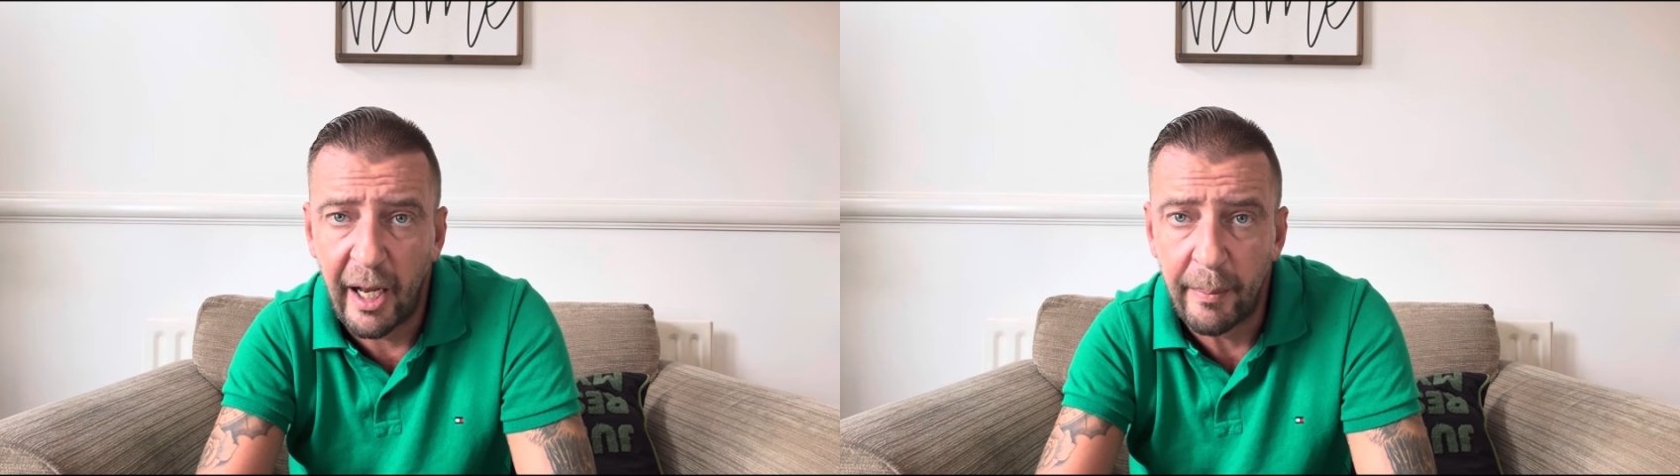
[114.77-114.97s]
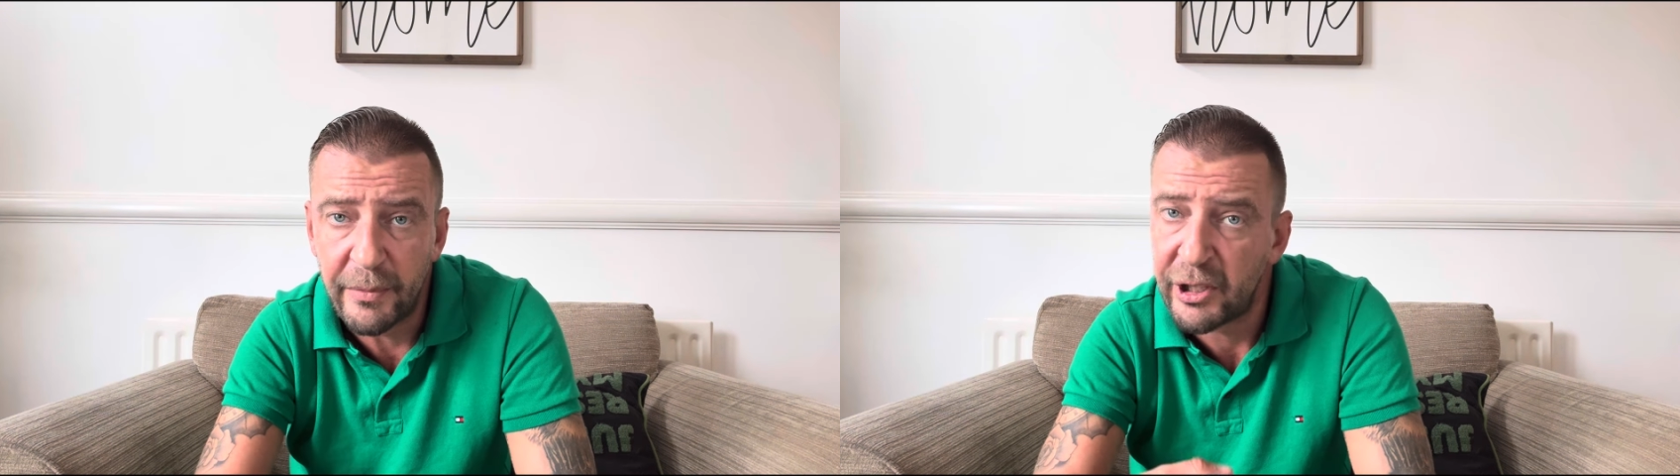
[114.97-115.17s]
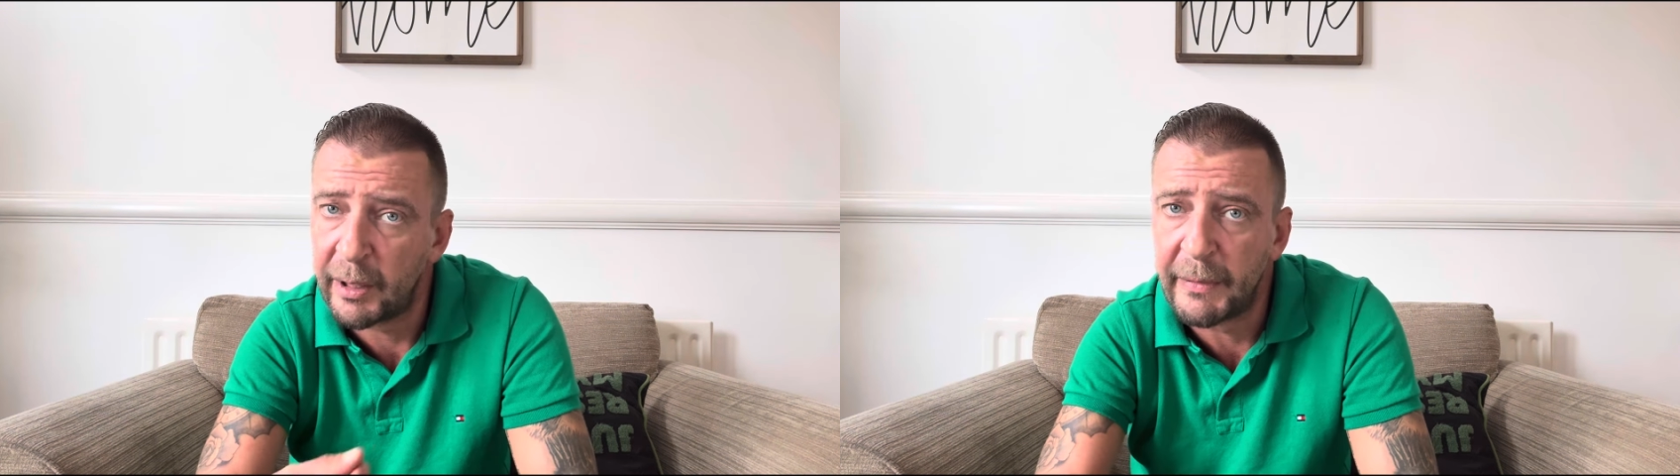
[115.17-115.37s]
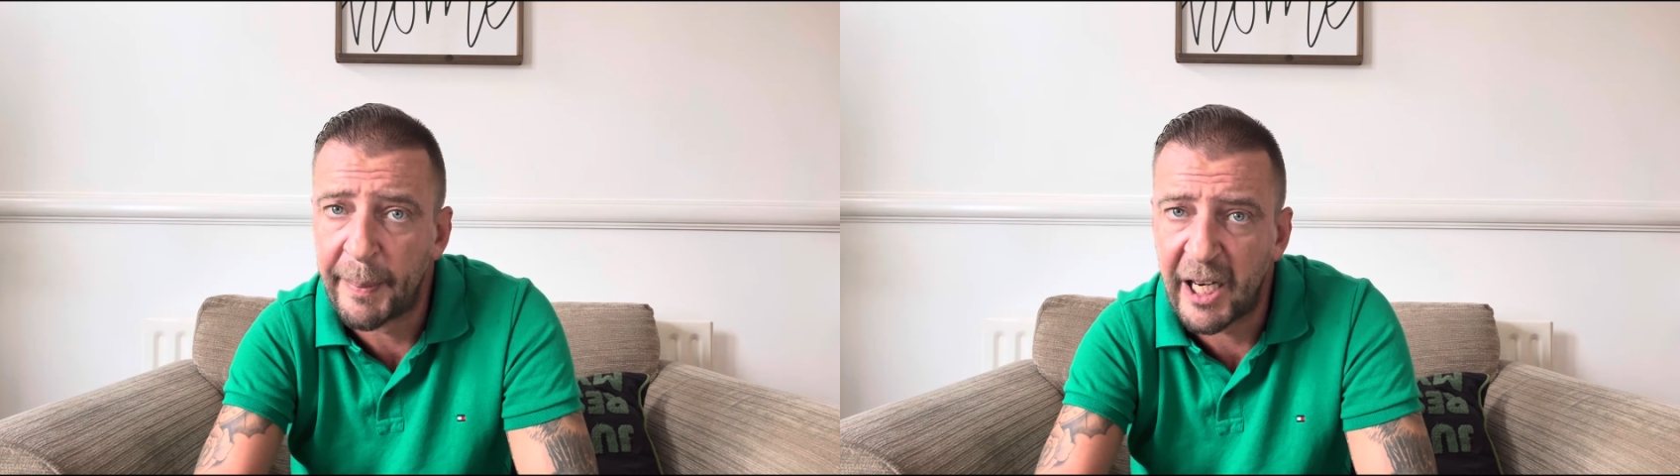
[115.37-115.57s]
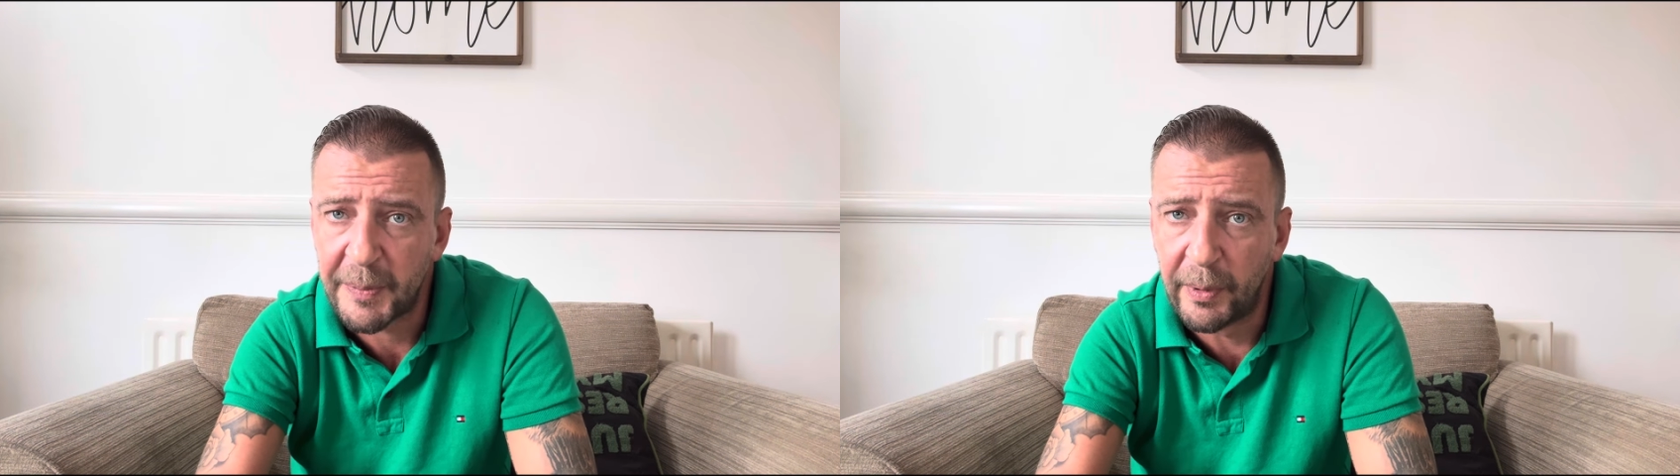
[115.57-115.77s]
show them your
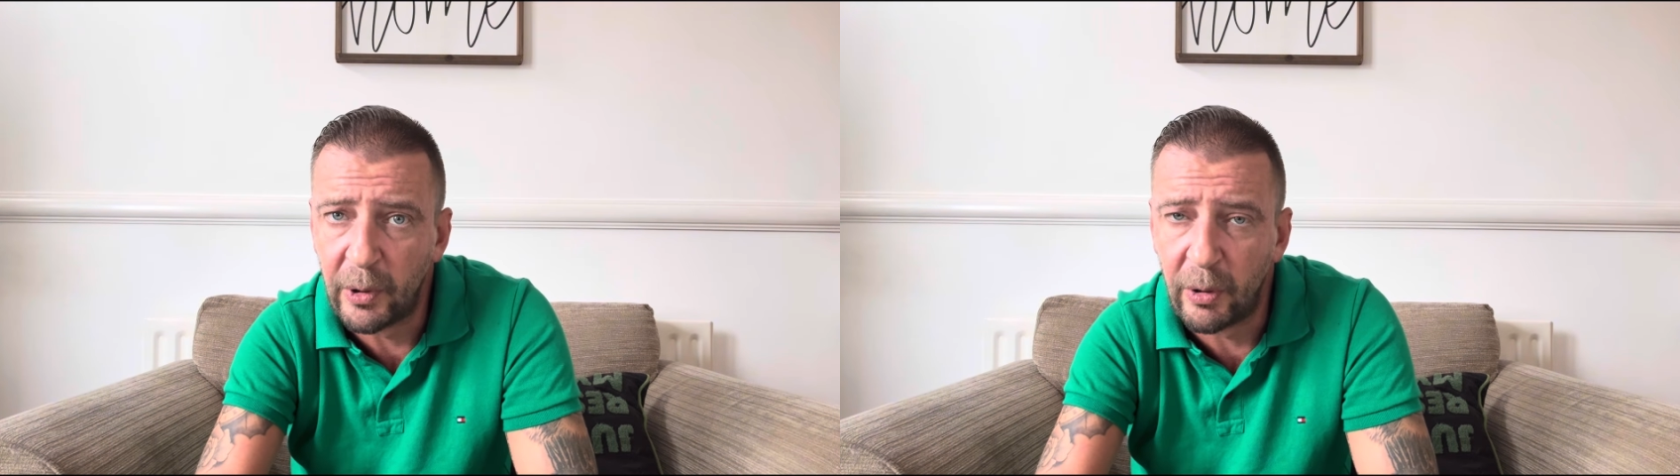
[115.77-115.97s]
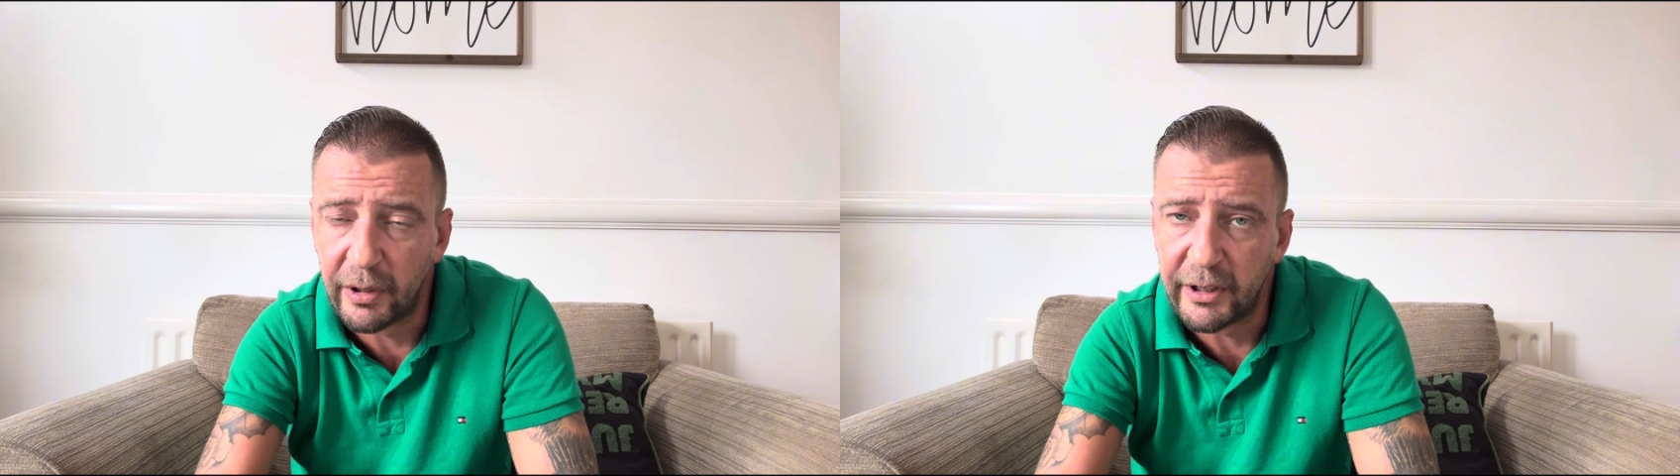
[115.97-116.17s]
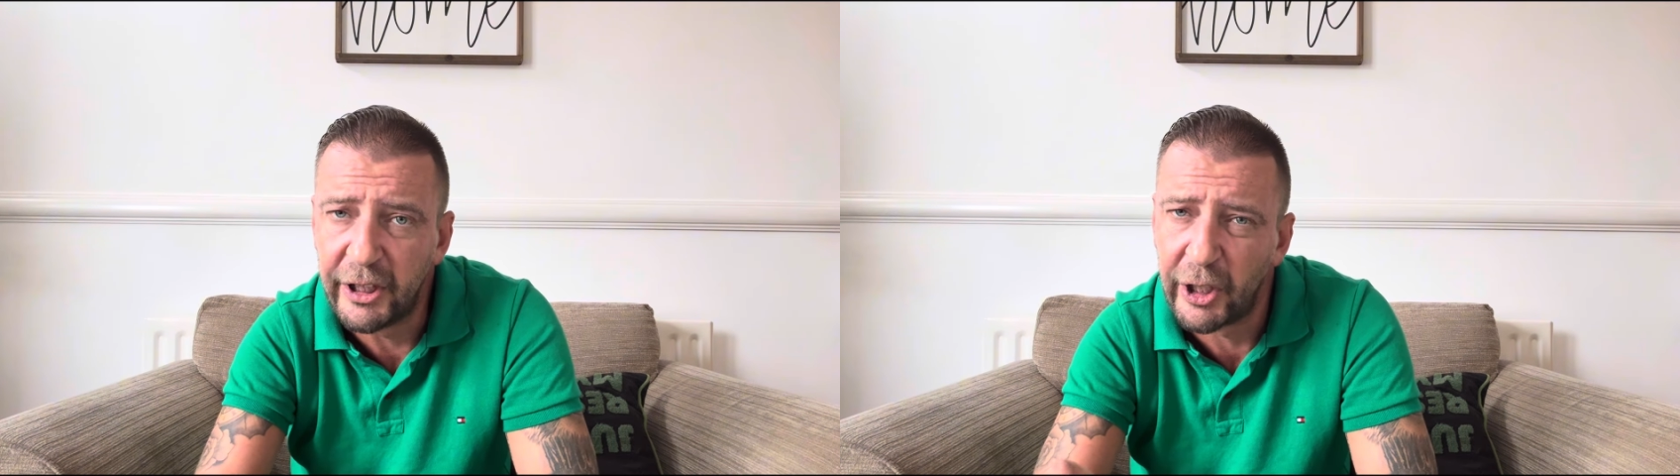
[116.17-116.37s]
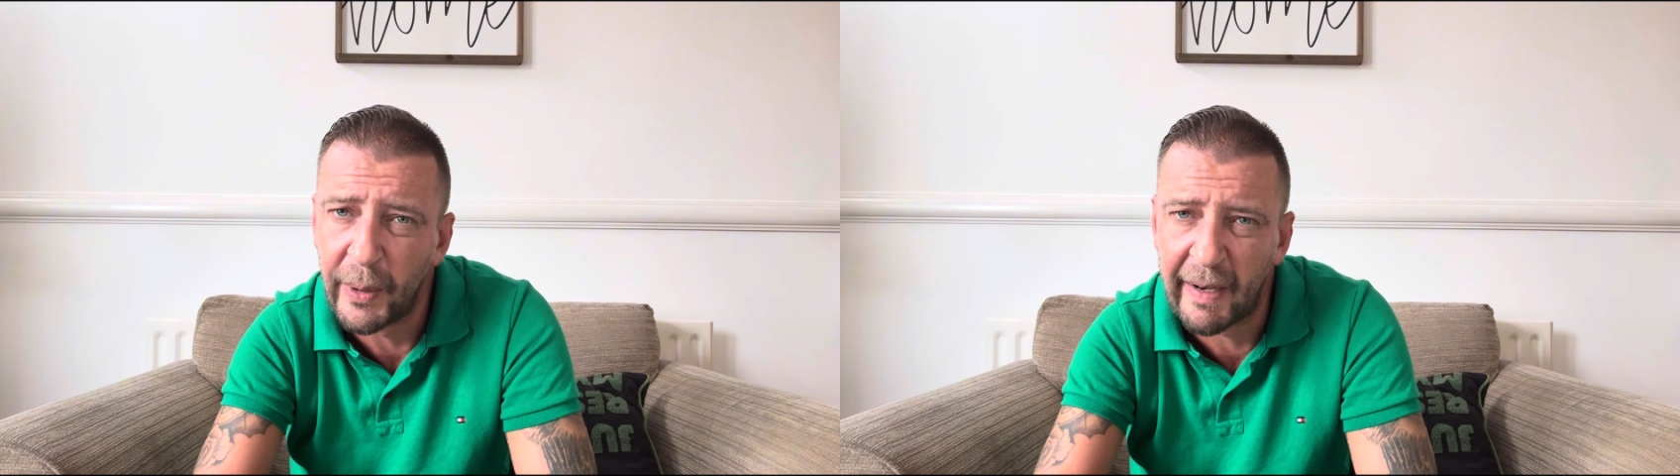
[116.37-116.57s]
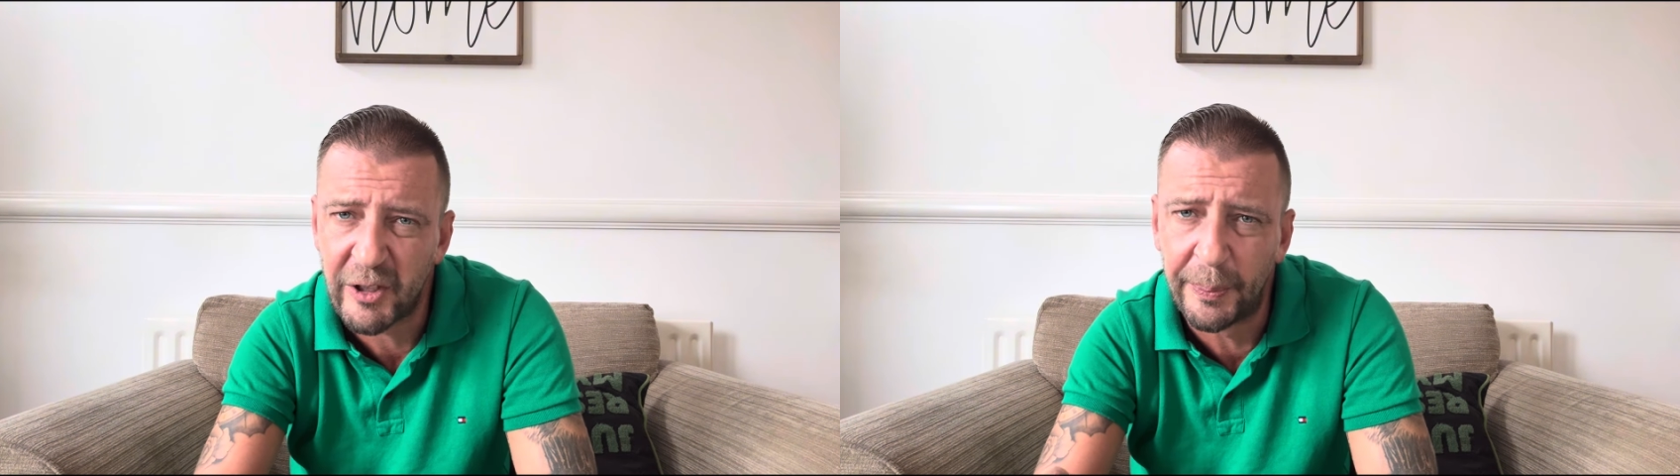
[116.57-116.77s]
passport. You do have to